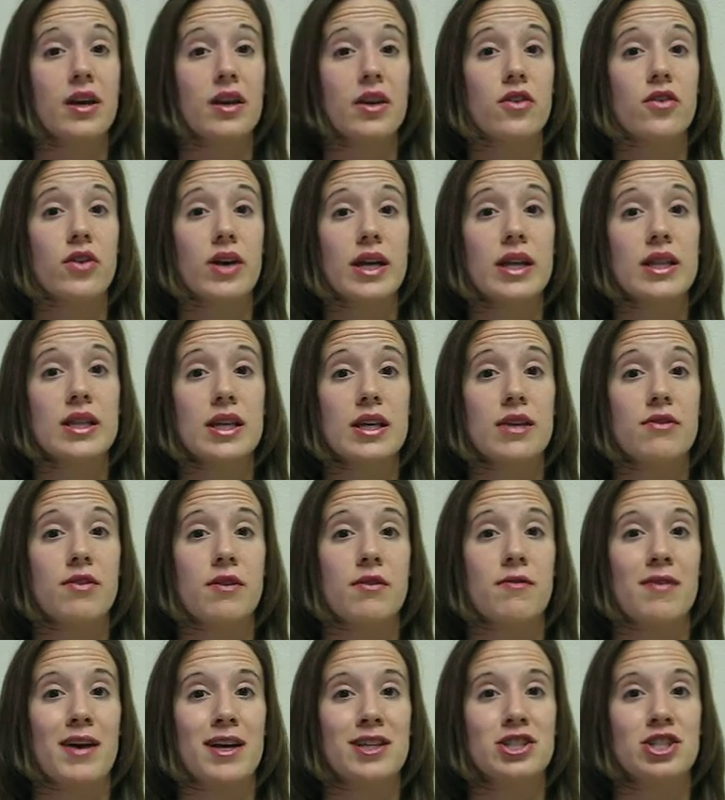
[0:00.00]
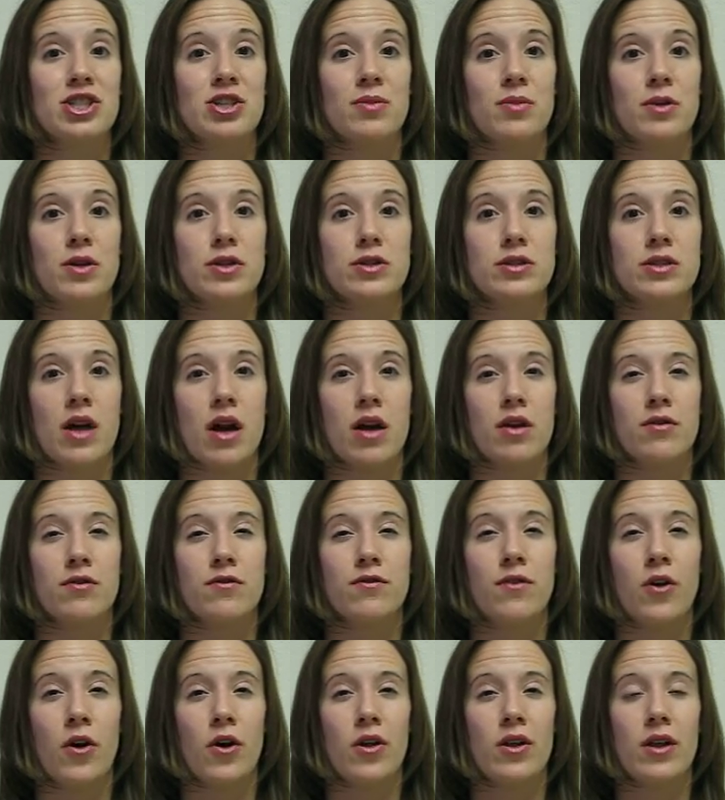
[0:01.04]
Green leafy vegetables are
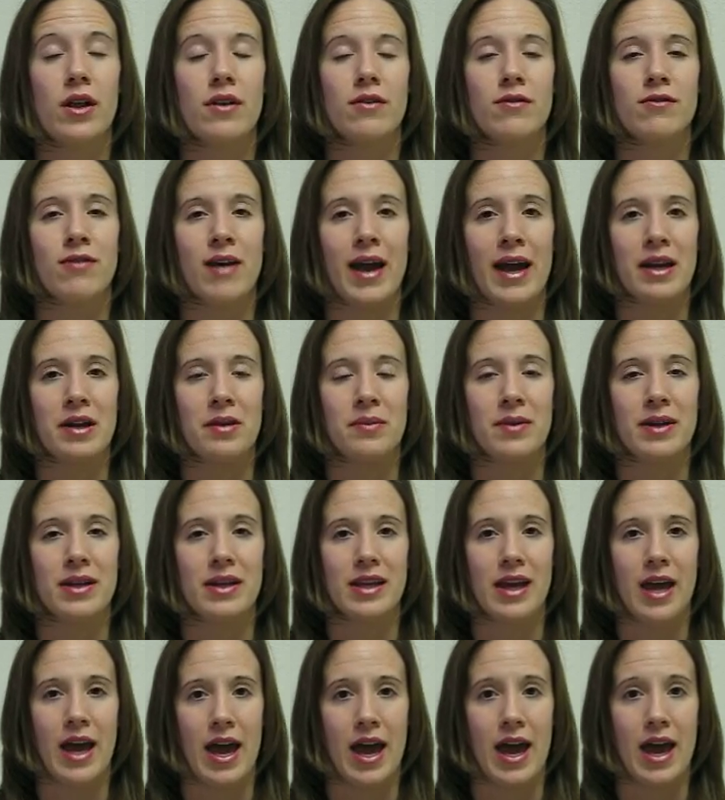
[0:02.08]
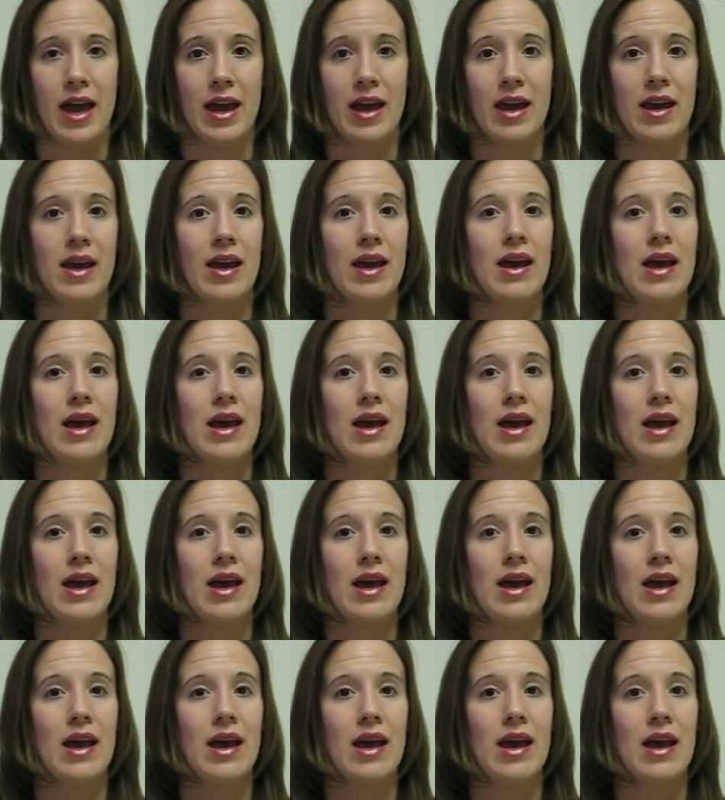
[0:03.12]
full of vitamin K,